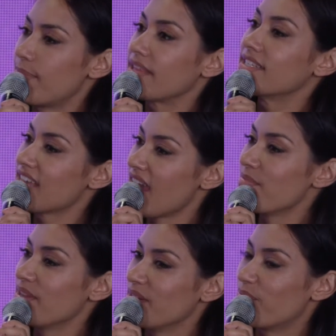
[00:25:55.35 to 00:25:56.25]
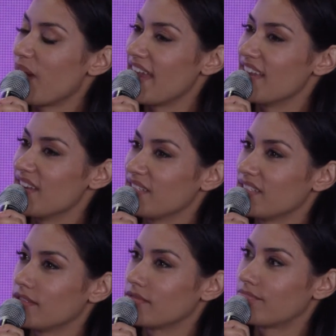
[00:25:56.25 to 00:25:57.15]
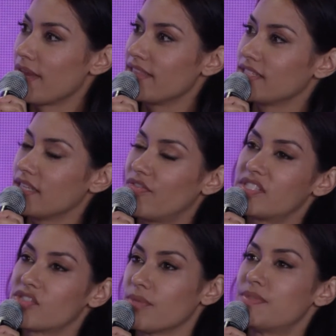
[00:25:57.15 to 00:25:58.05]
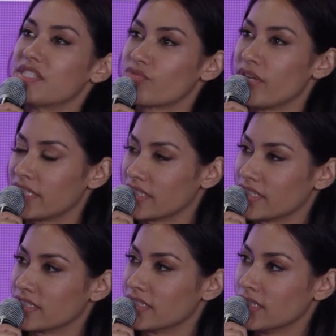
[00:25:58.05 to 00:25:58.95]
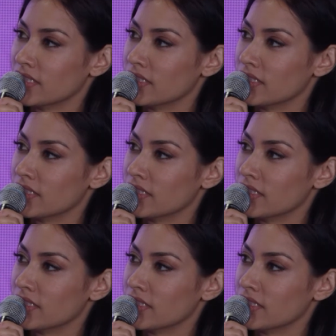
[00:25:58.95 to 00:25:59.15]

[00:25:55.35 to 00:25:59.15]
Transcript: By the time if a script is written.